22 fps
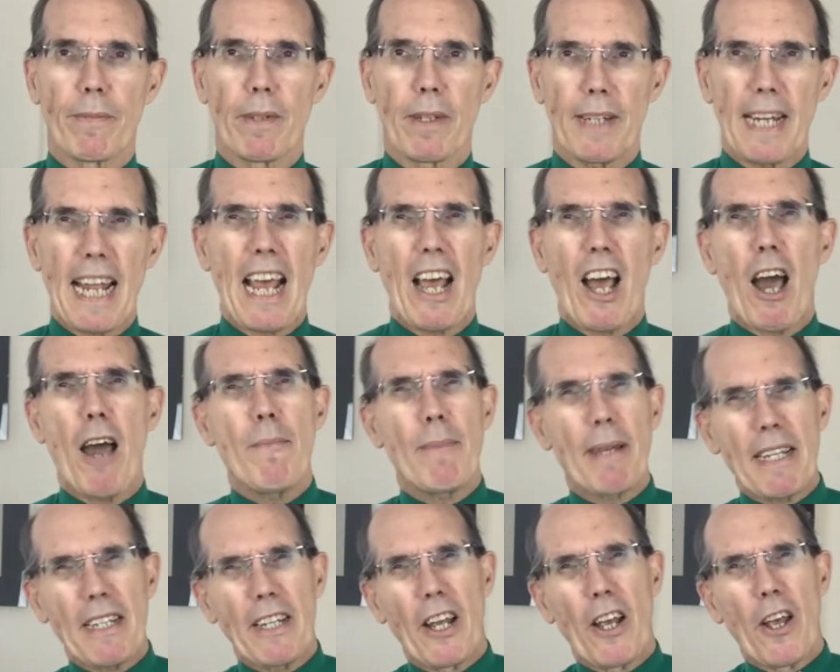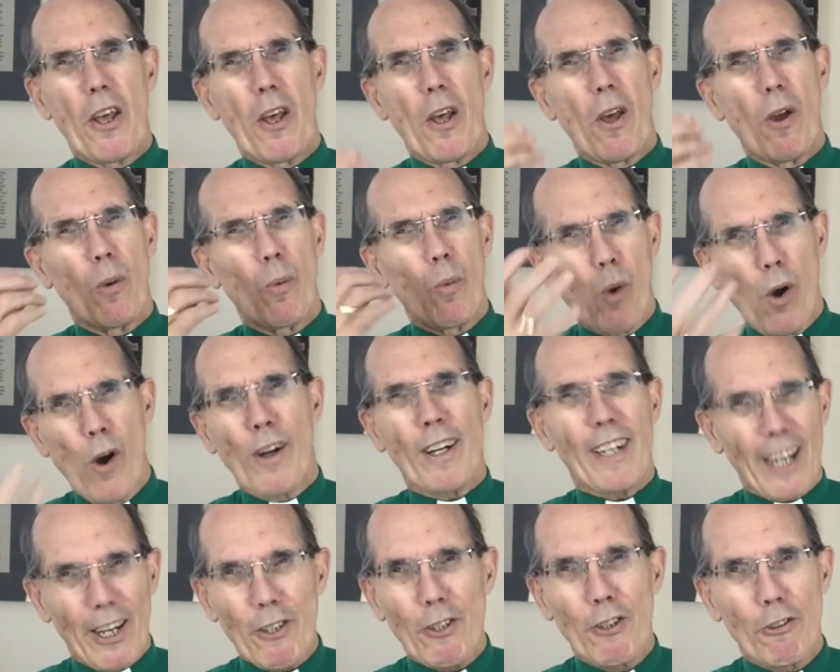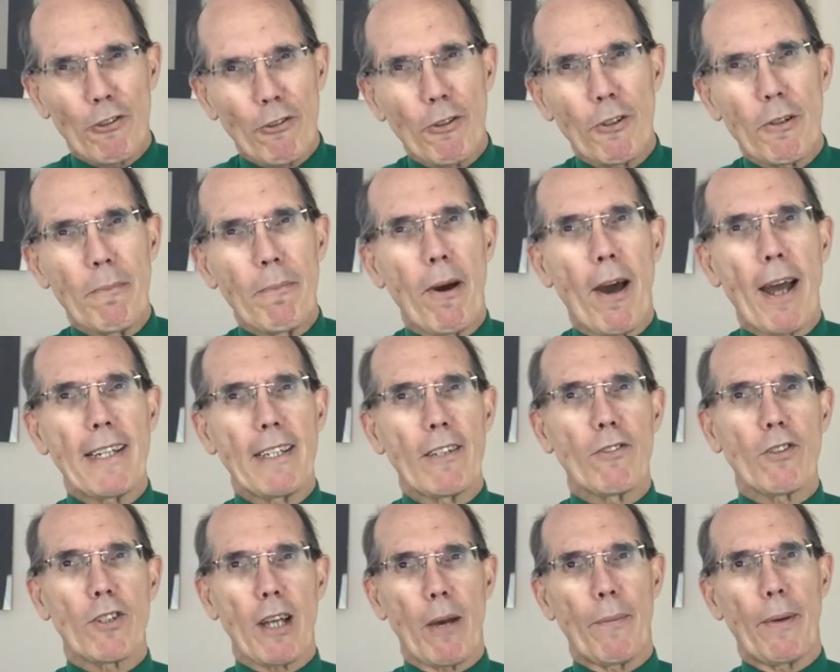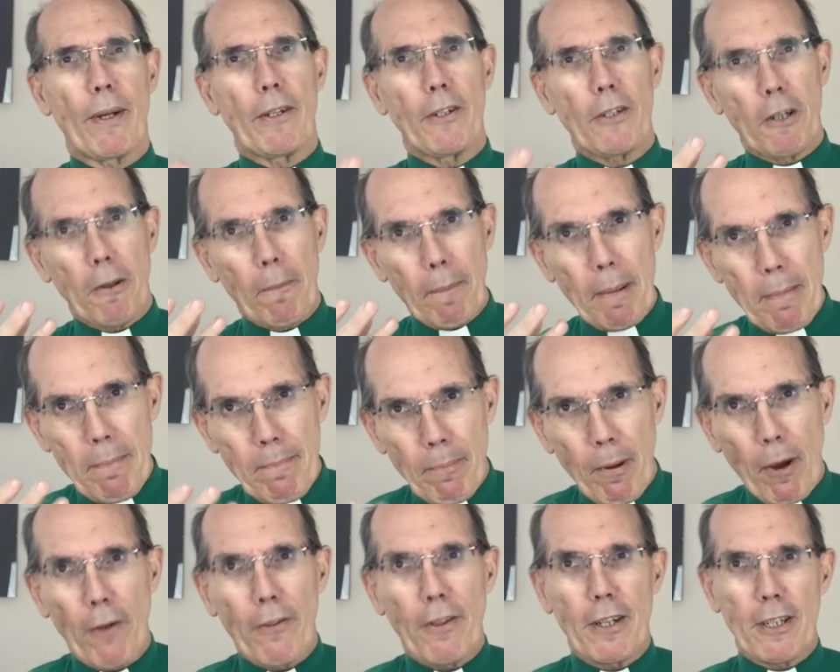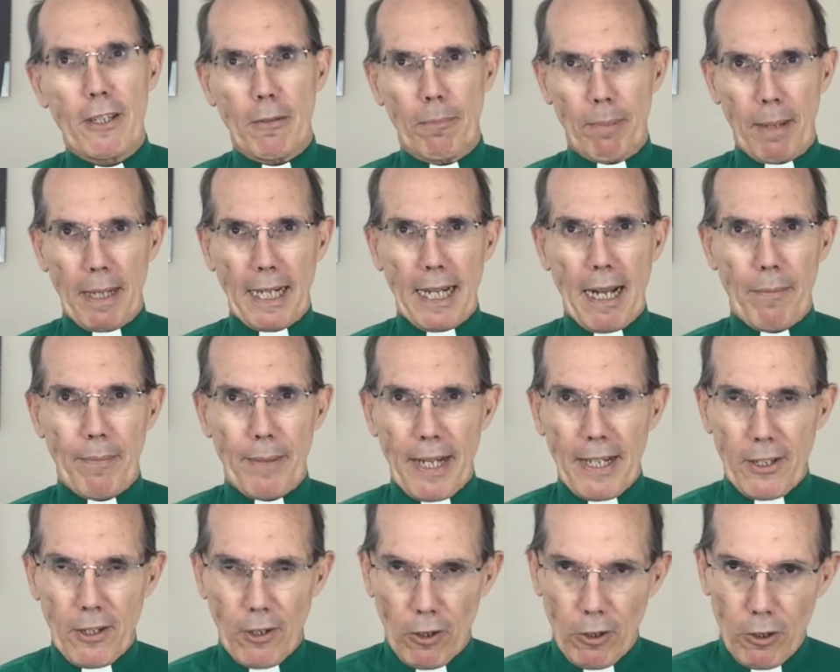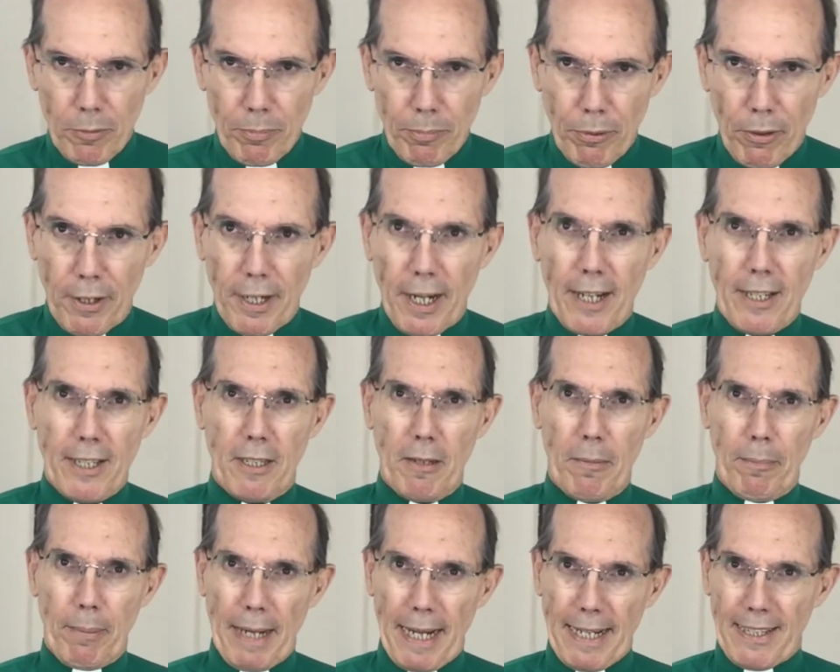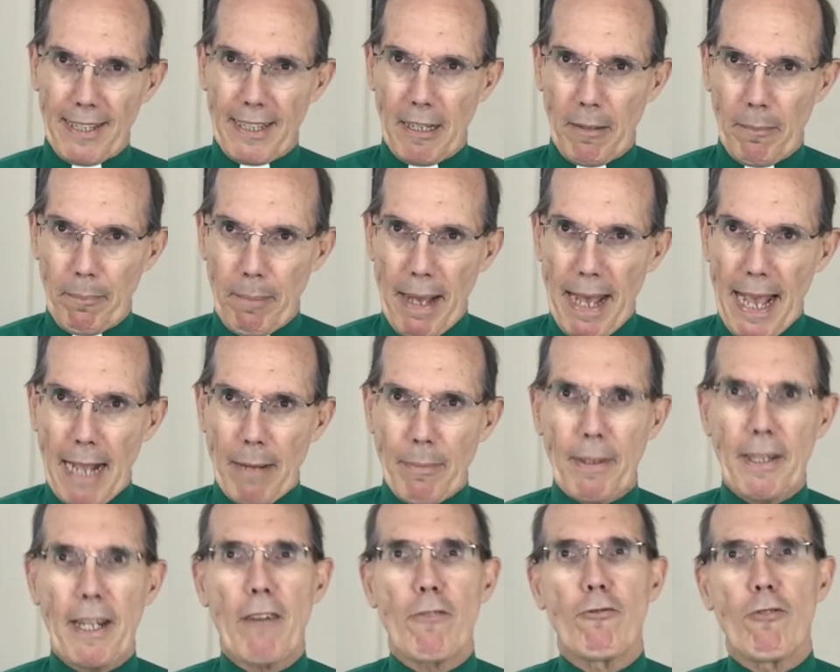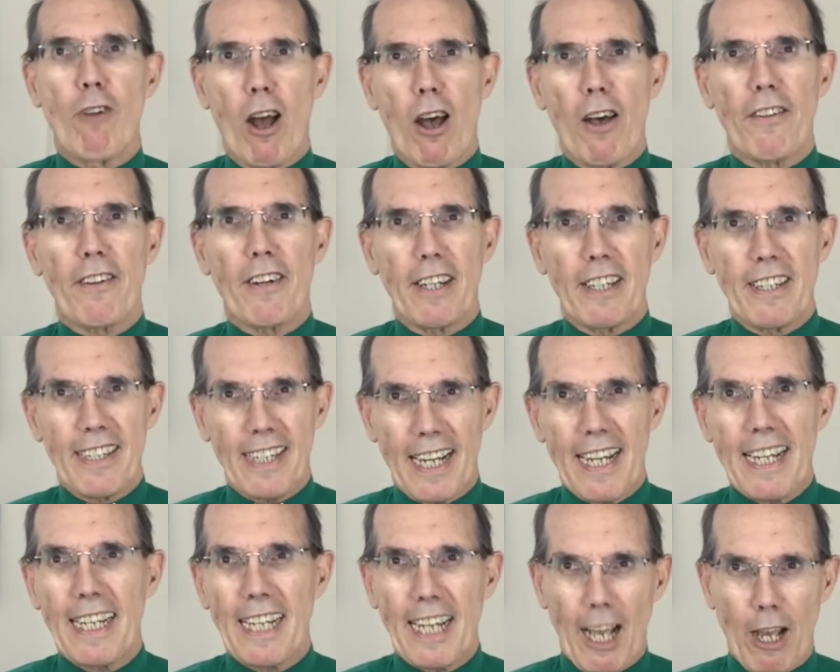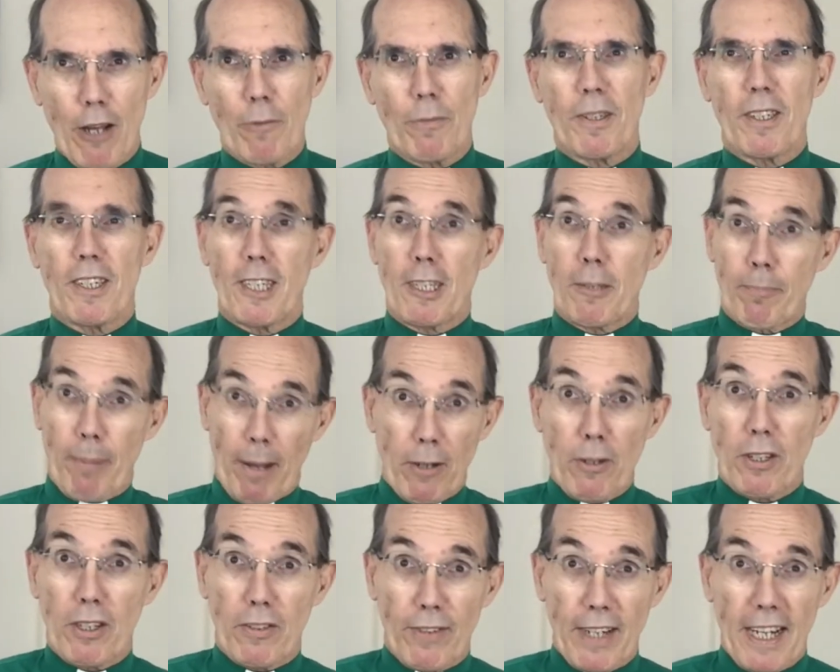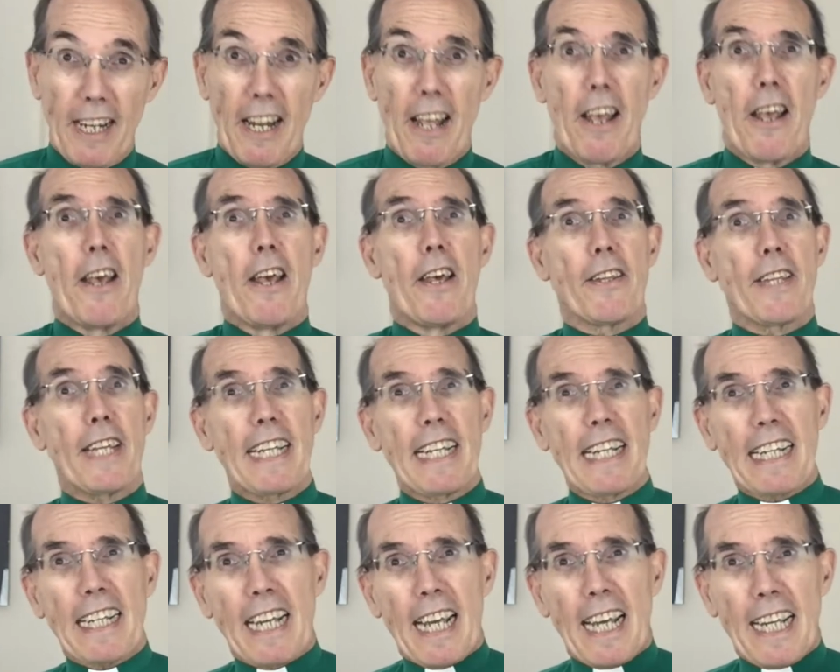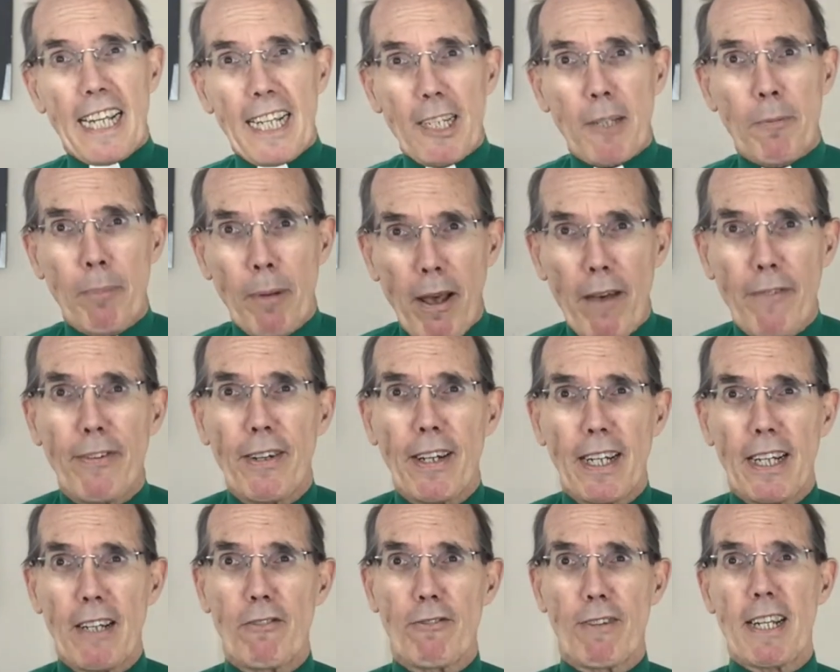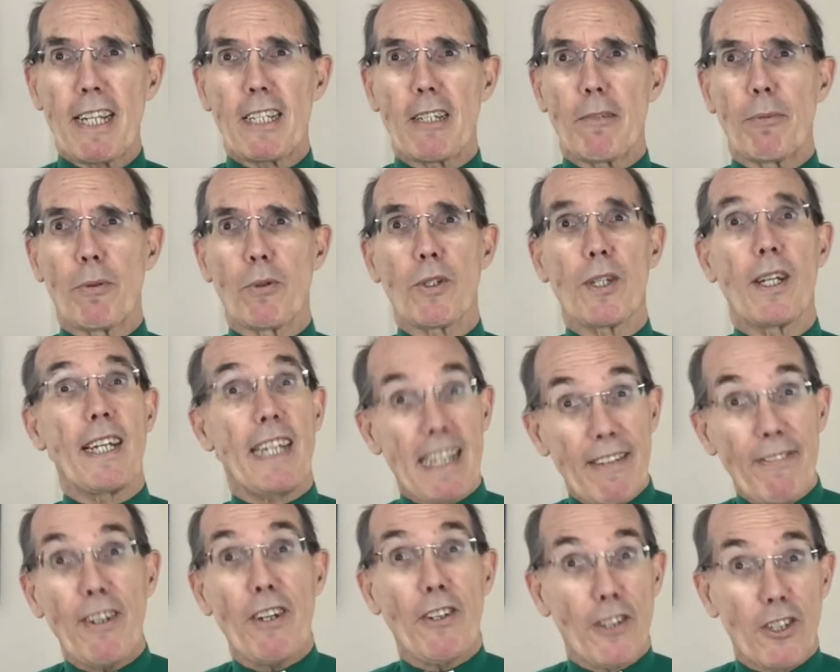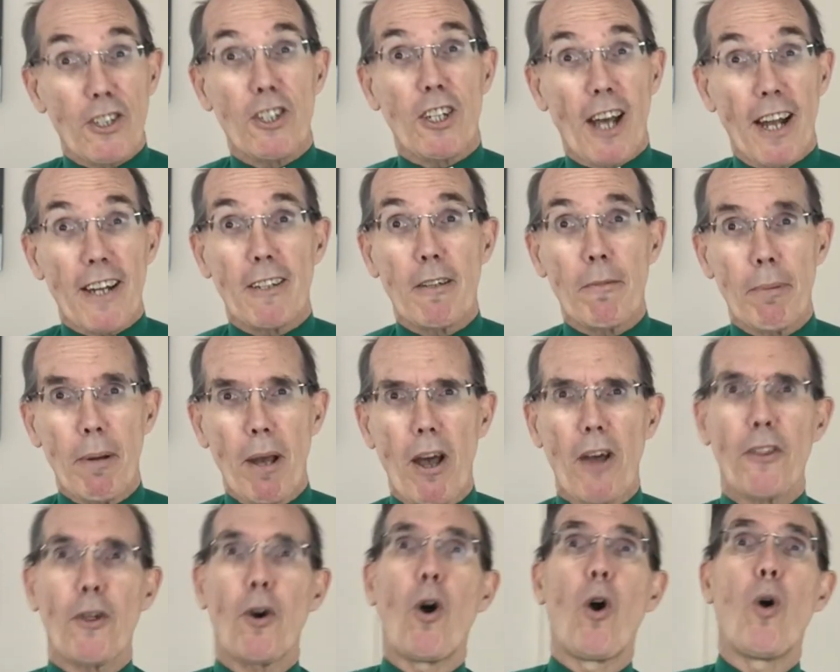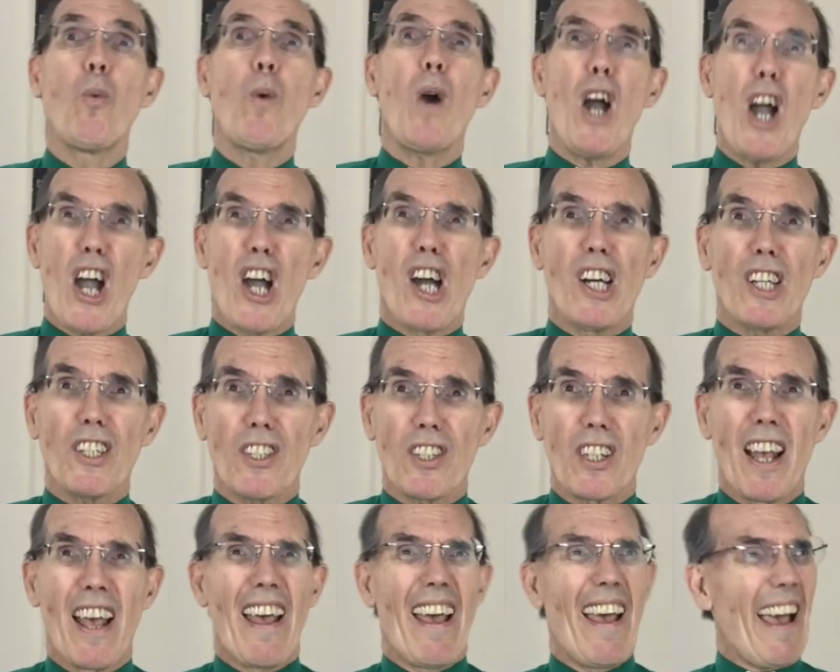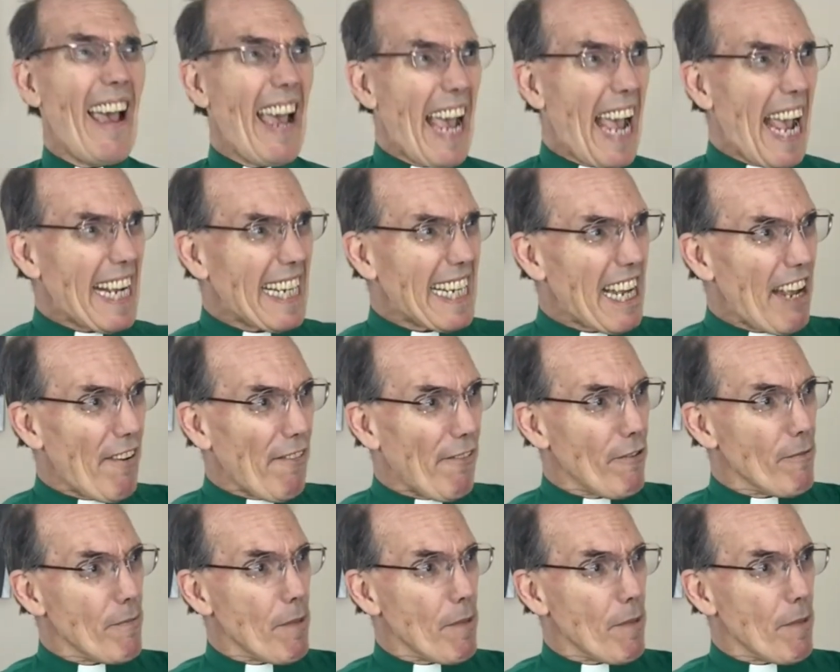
Now, I mean, what goes through the mind of someone who could be bothered to pick up their dog's product in a plastic bag, but then rather than take it home to dispose of it, think it's perfectly reasonable to leave it on the side of the path, or worse, hang it from